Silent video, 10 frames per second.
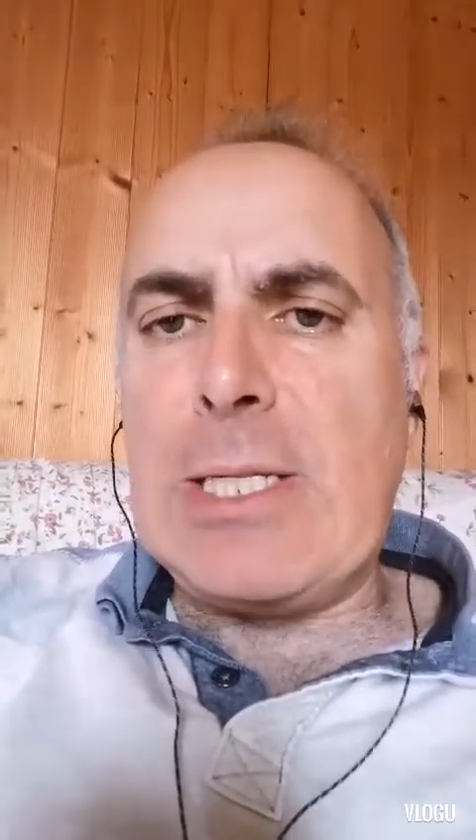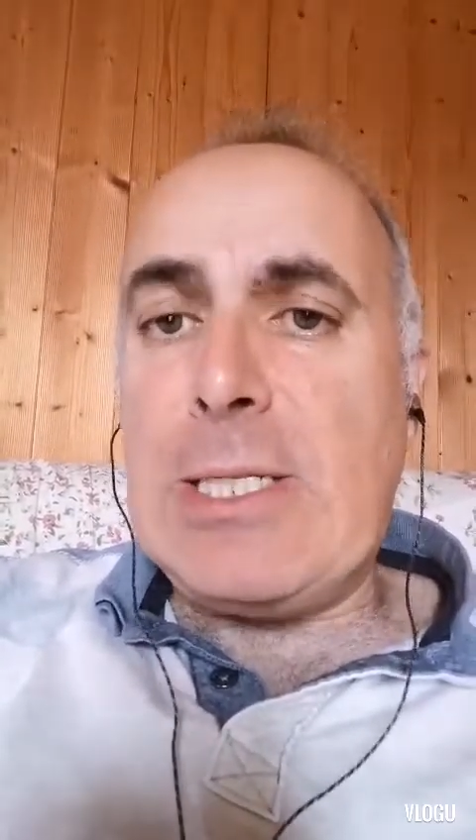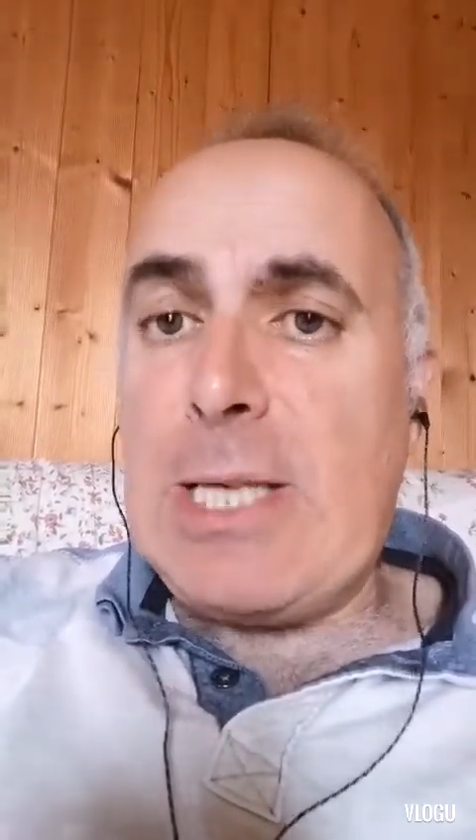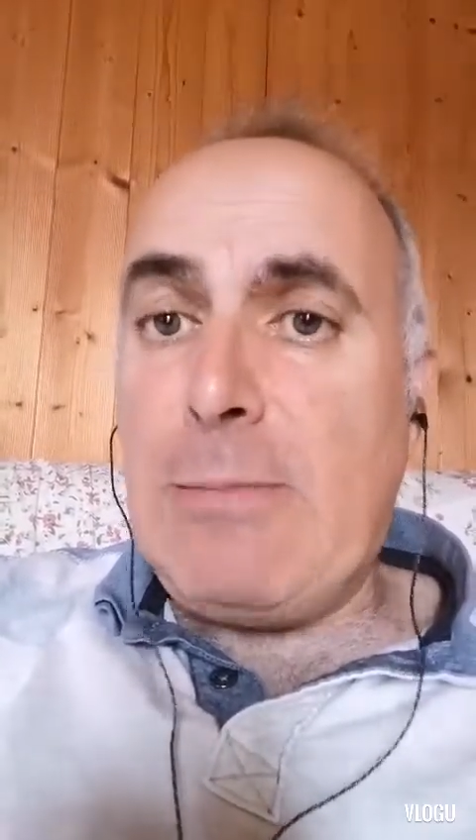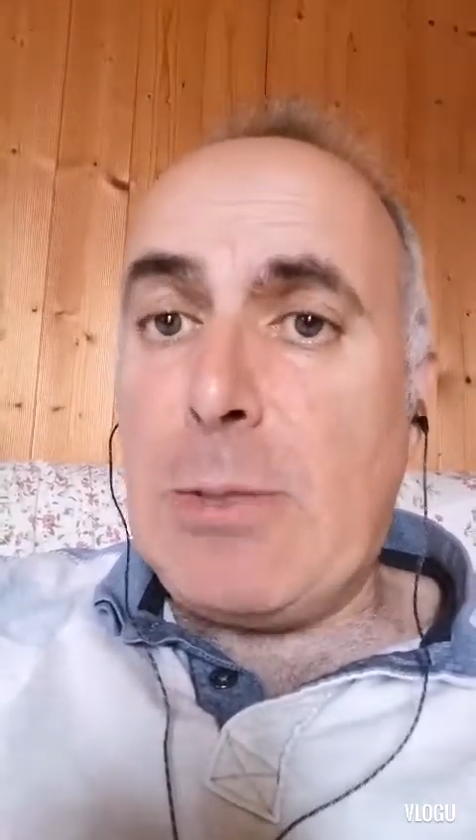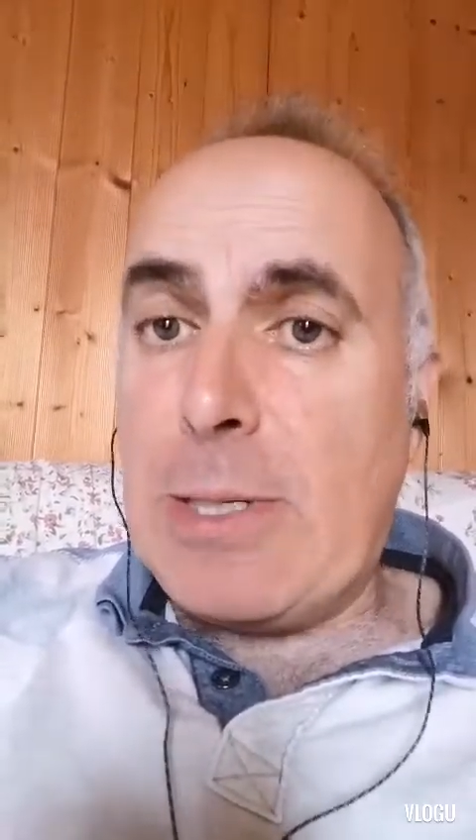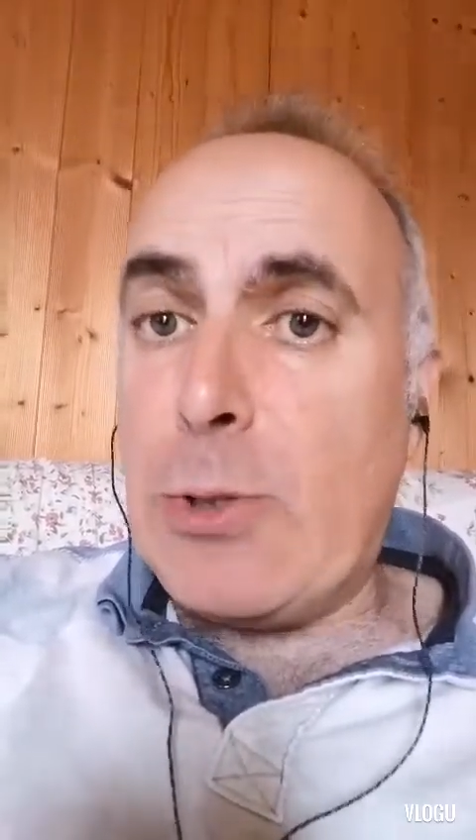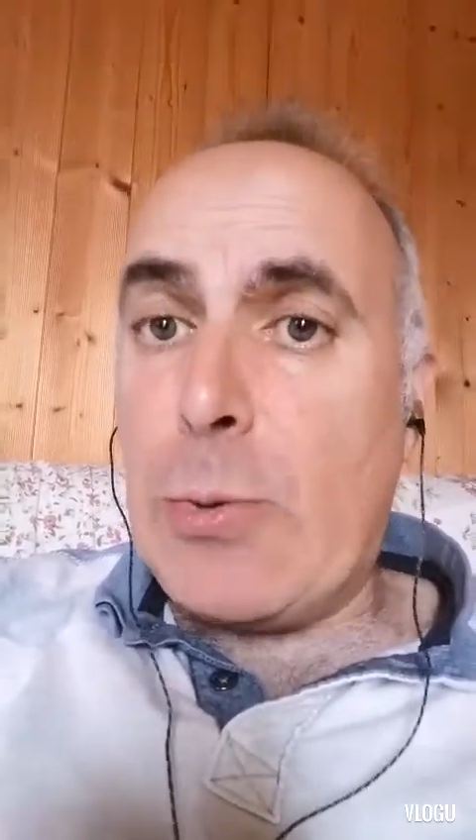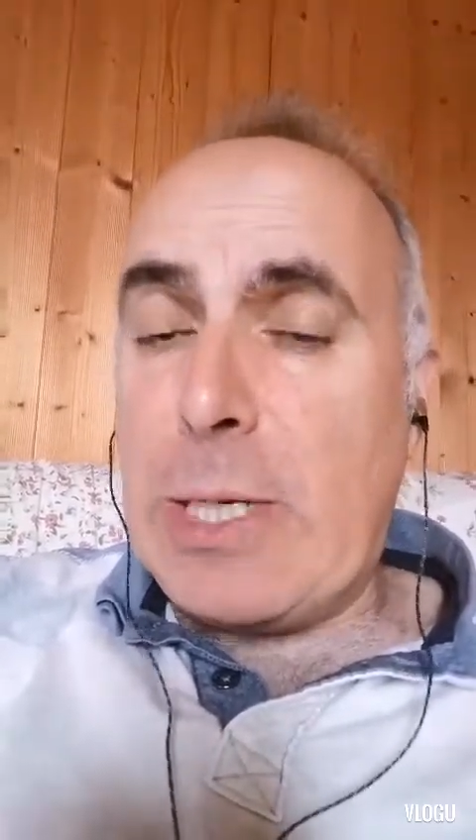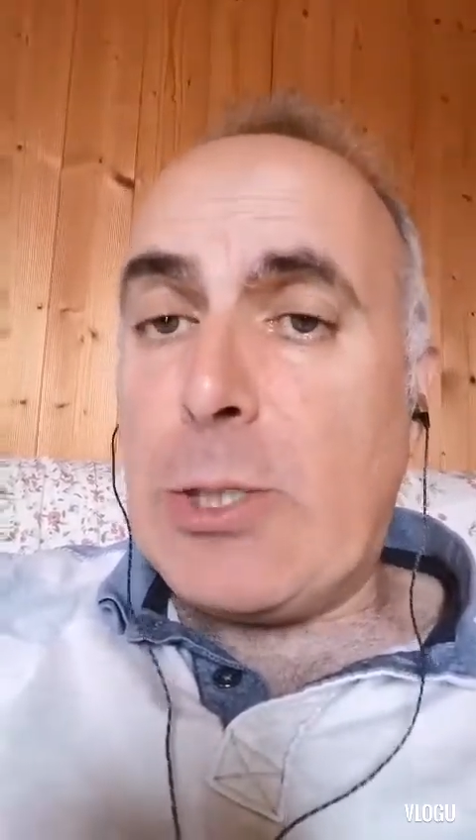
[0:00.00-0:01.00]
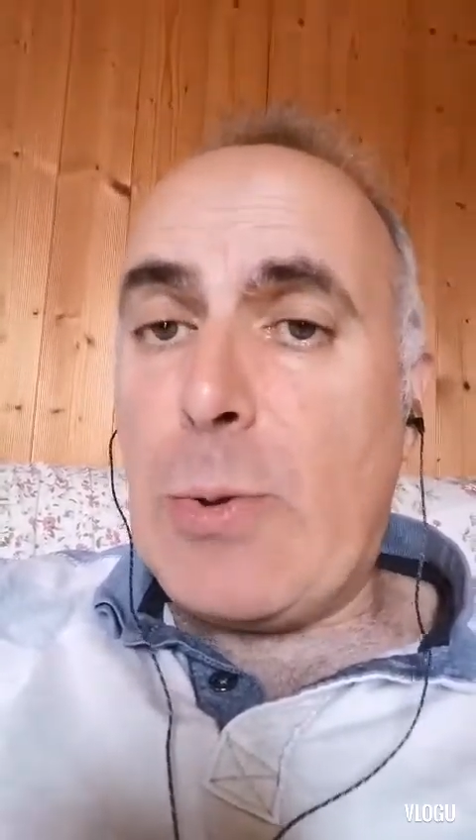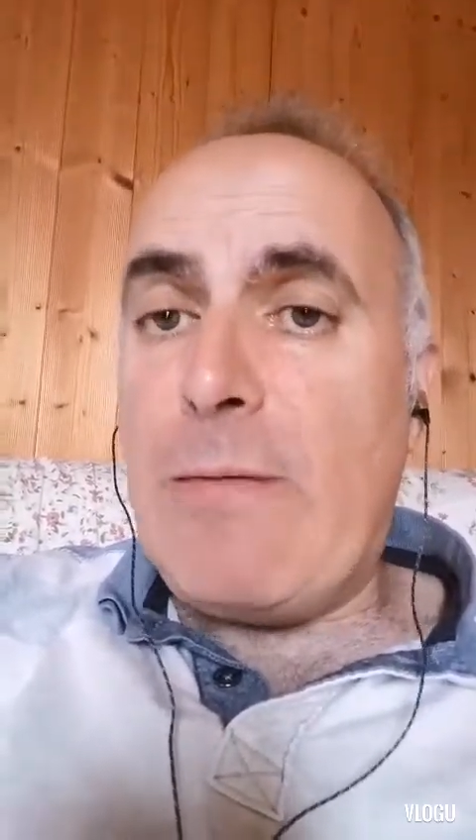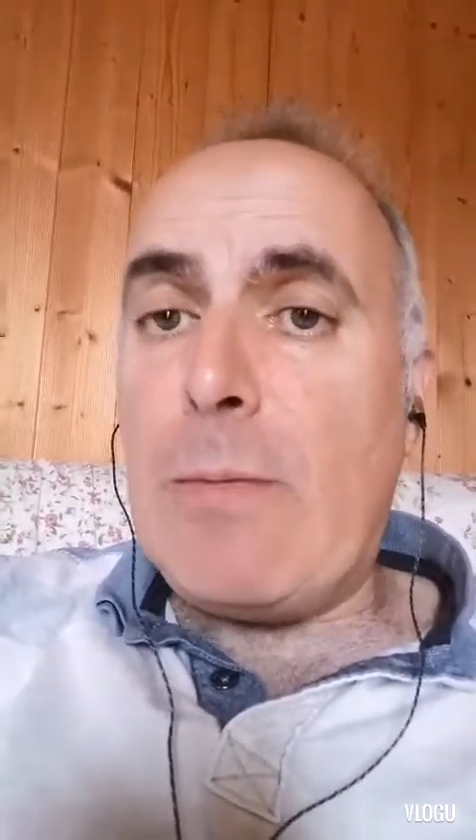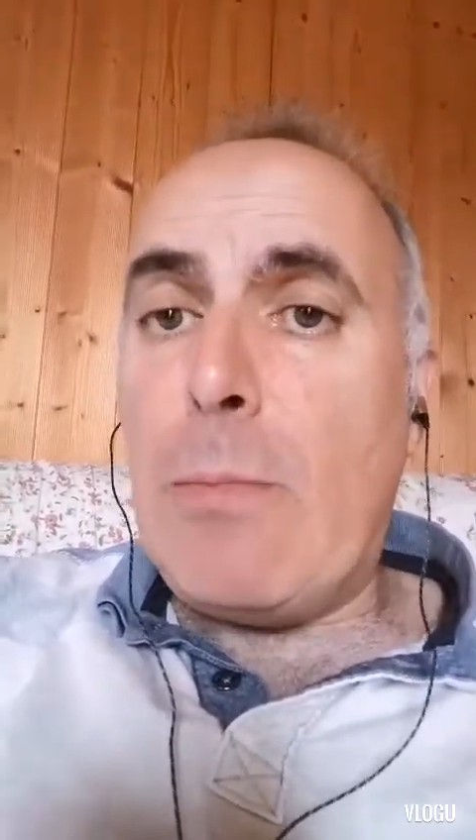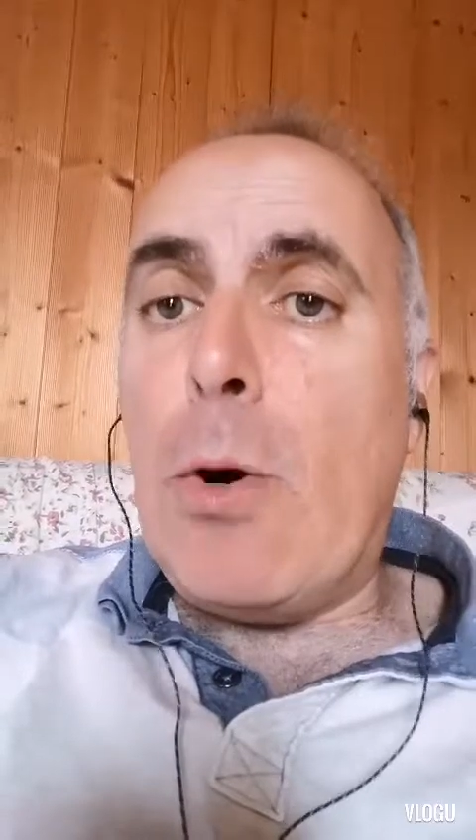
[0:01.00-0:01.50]
and seem to be talking to
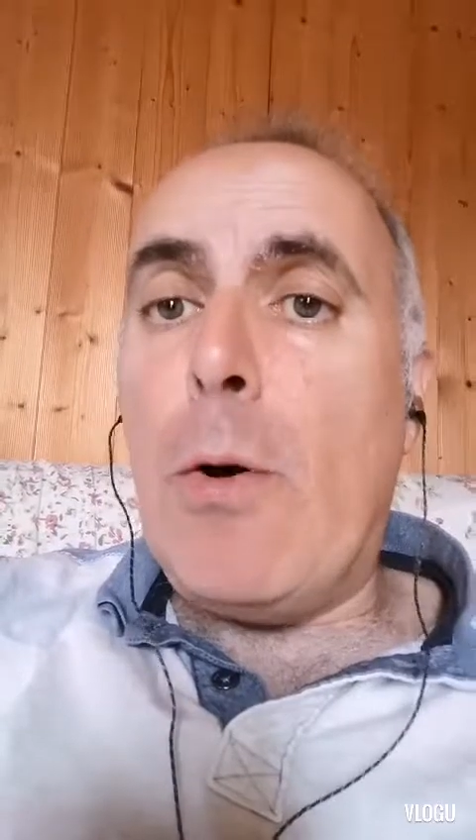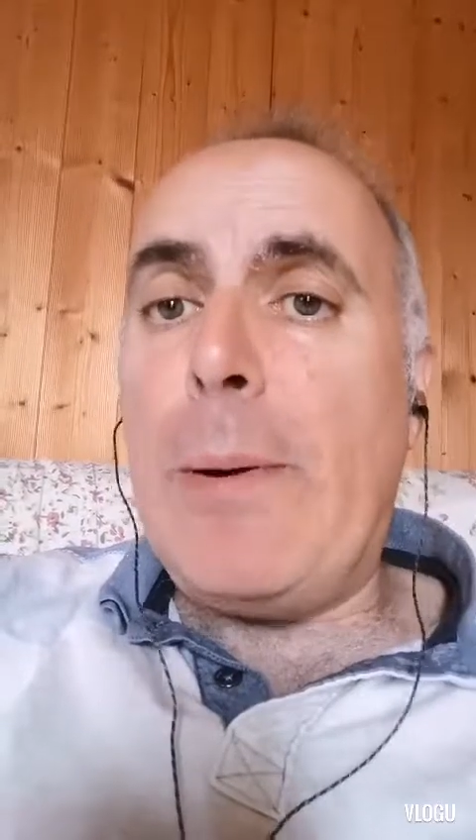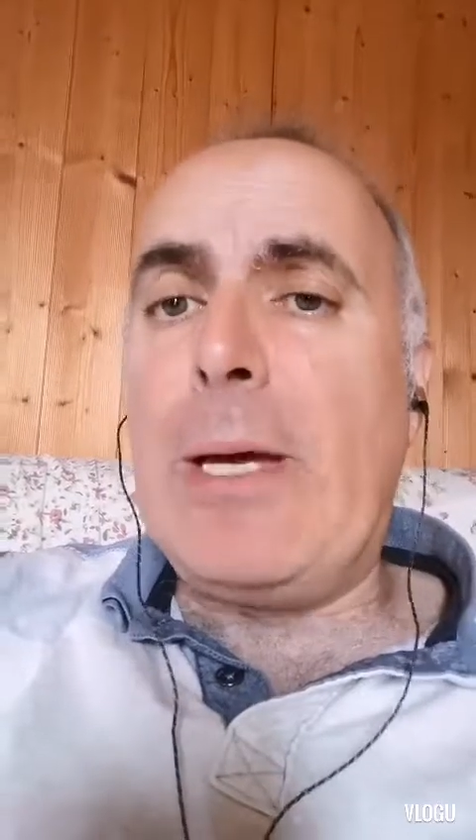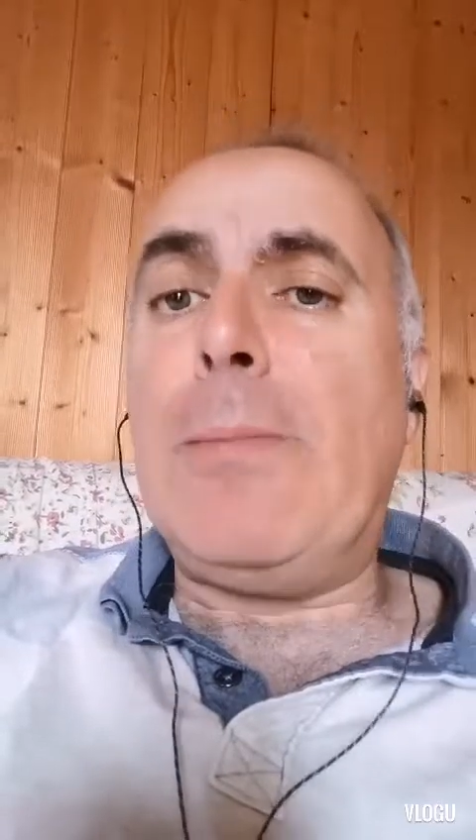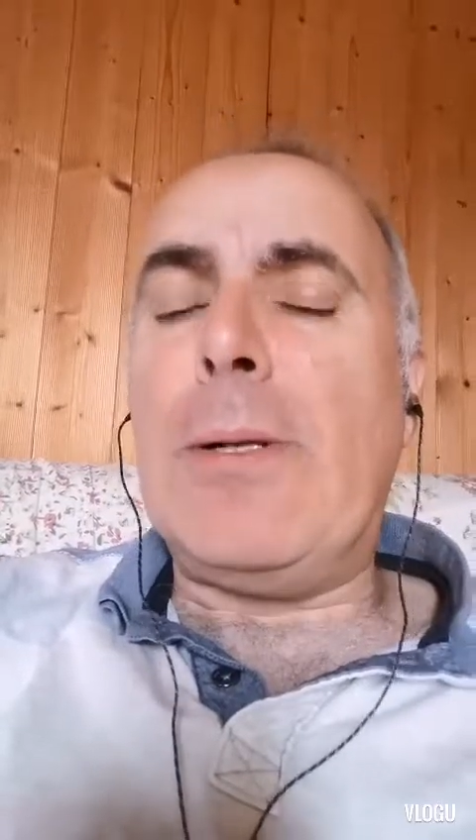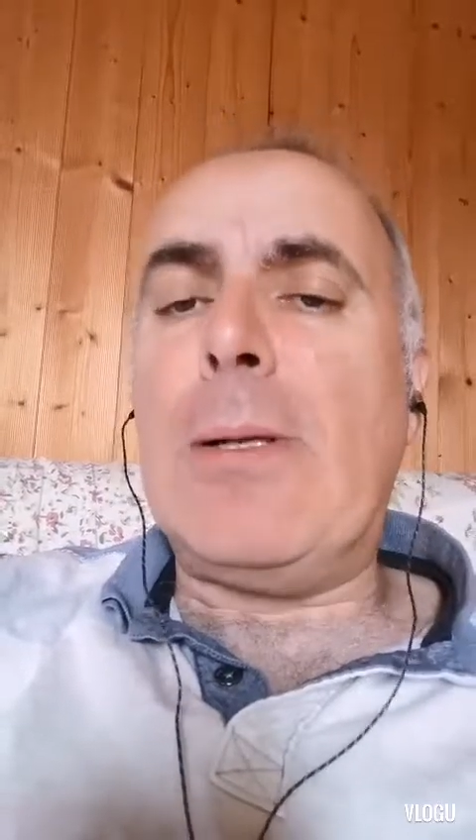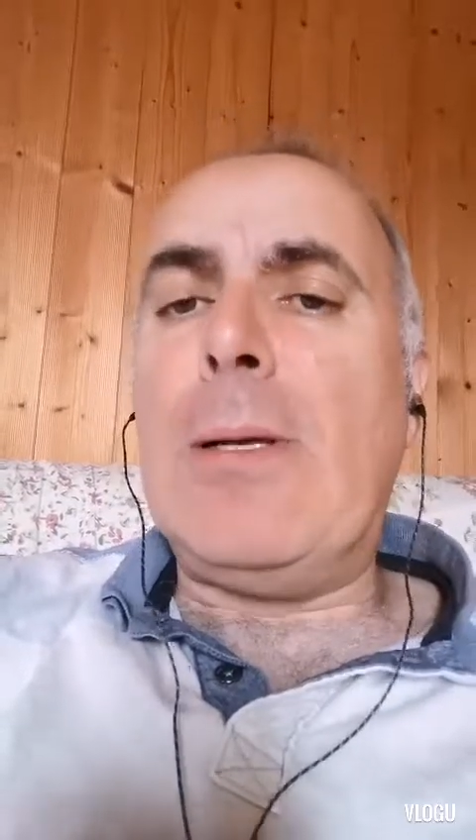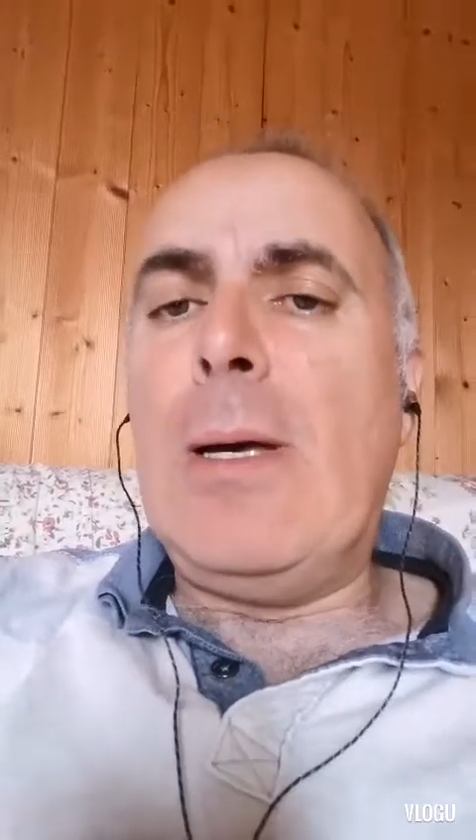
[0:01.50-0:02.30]
even more people.